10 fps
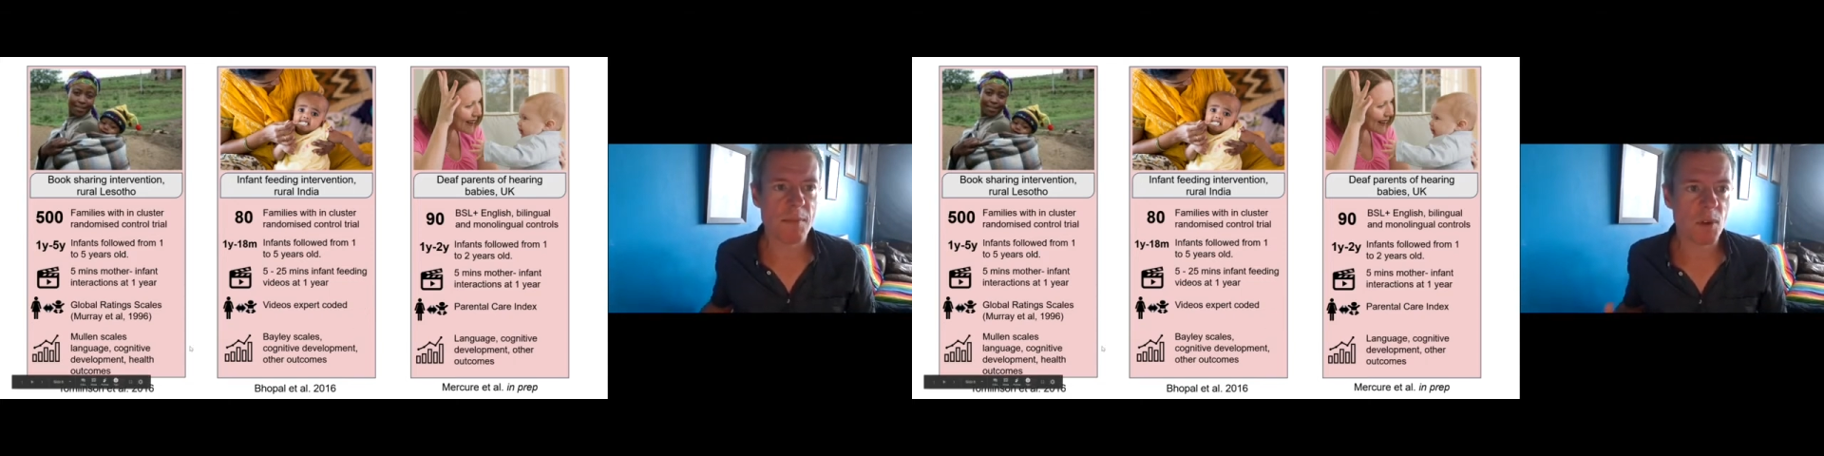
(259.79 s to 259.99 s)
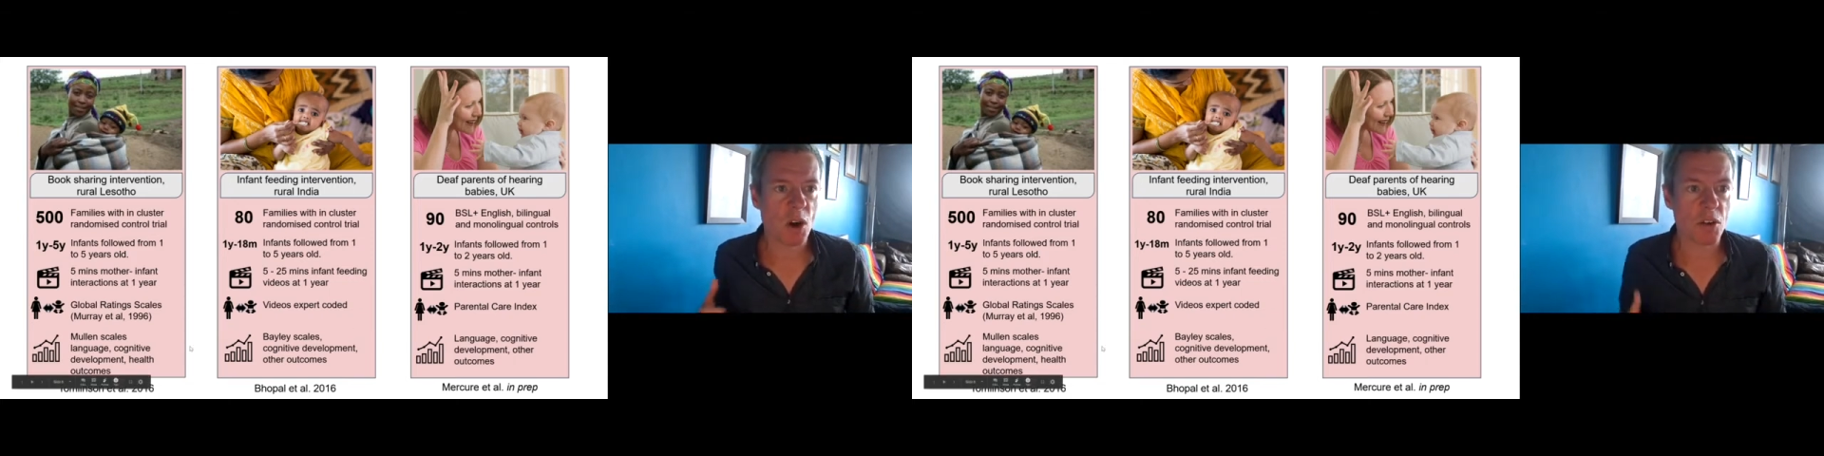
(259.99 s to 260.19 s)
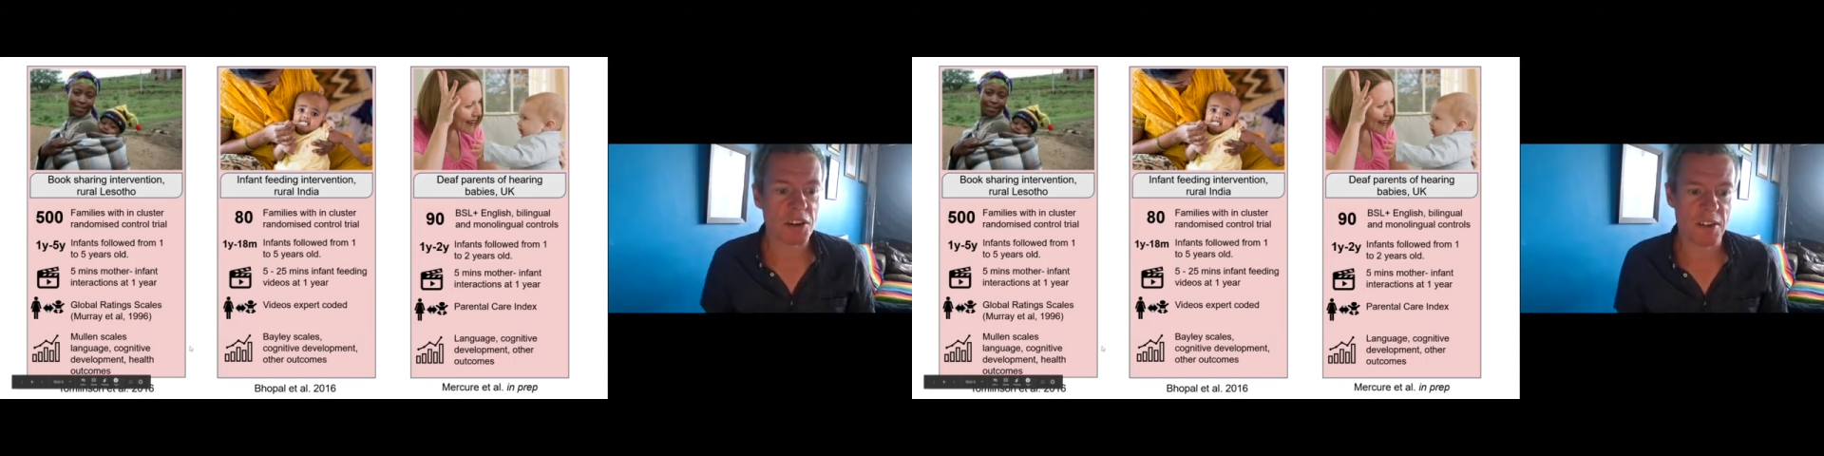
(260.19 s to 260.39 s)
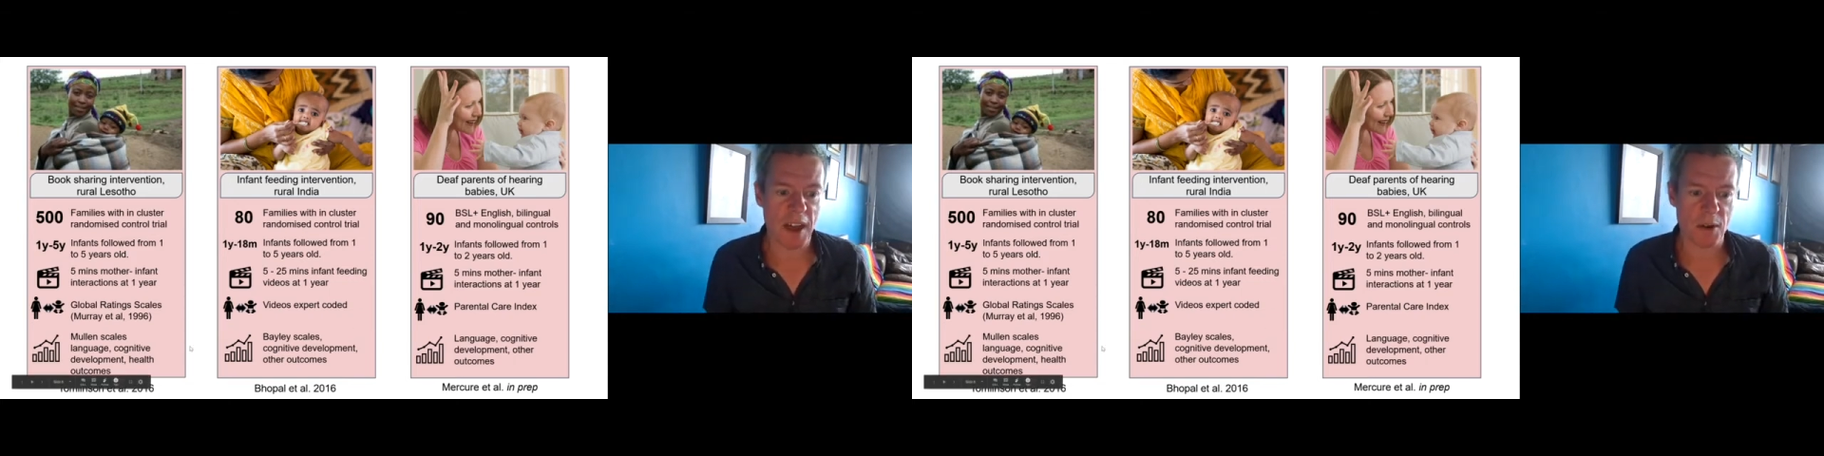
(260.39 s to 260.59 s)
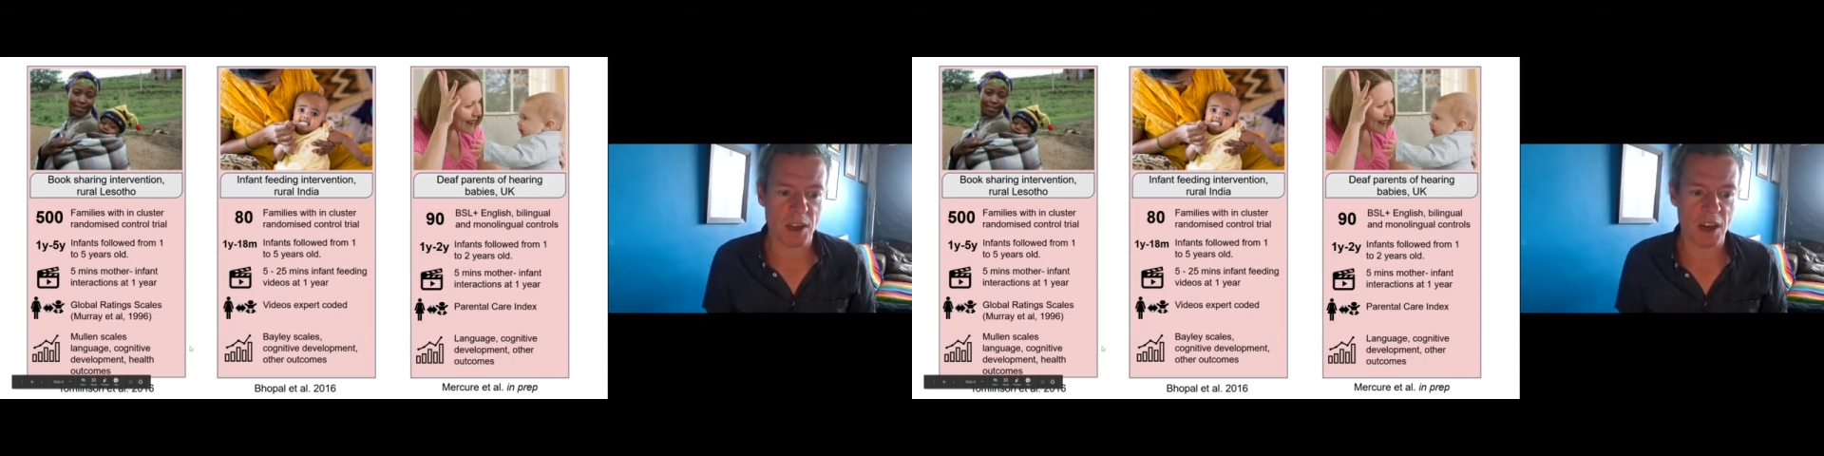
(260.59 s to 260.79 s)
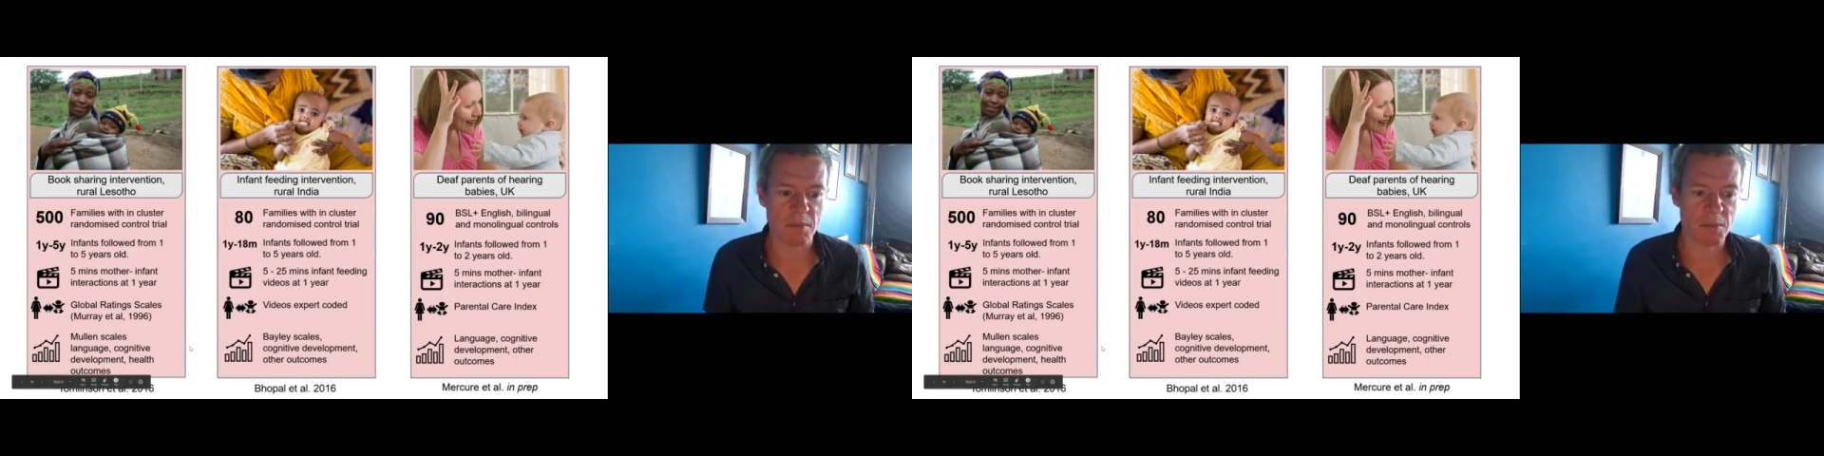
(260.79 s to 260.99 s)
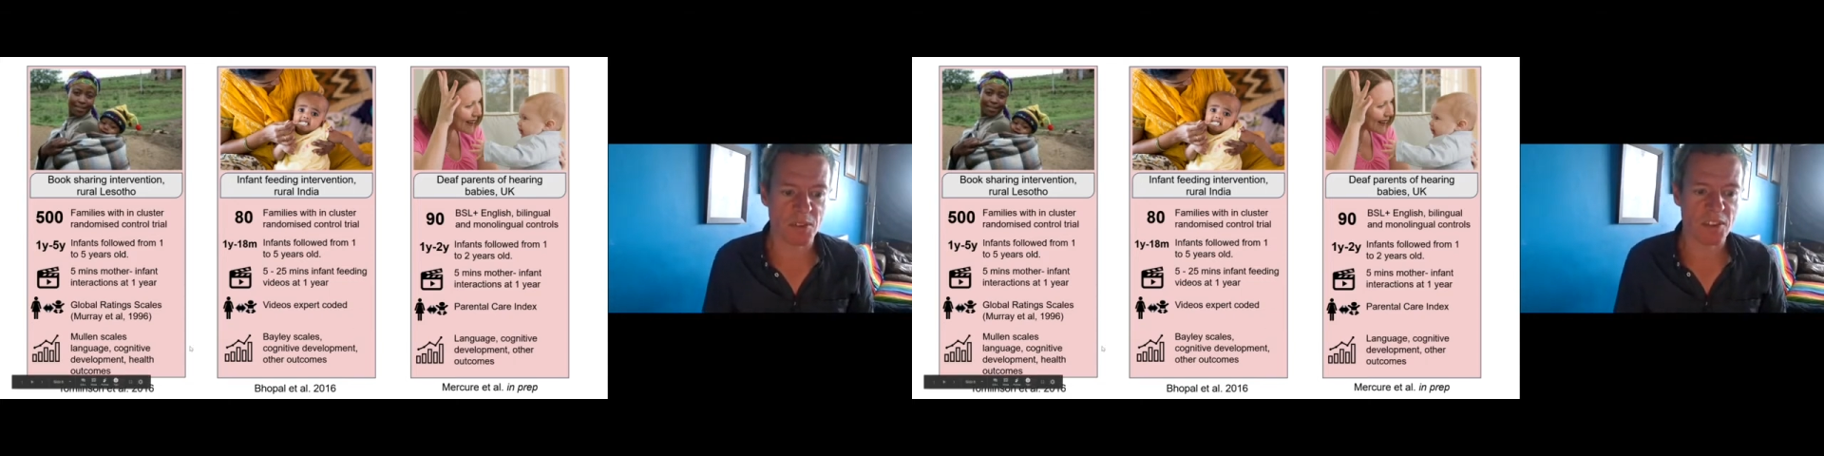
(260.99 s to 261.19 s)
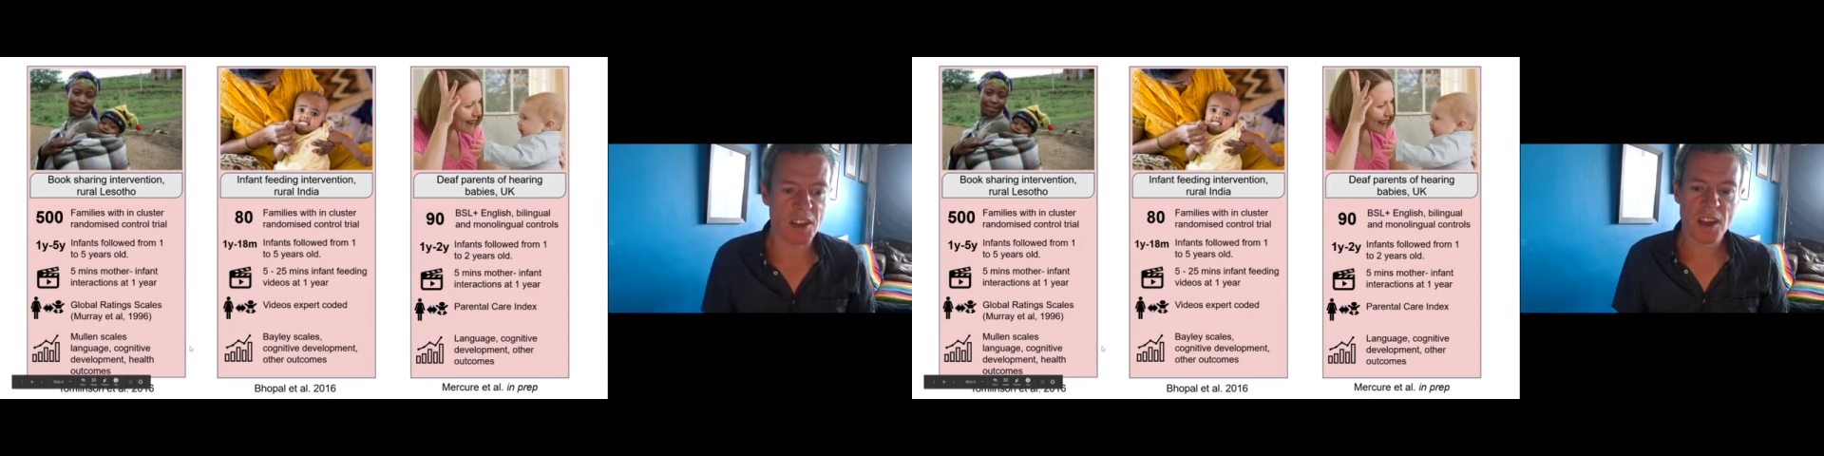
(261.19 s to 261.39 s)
cognitive outcomes,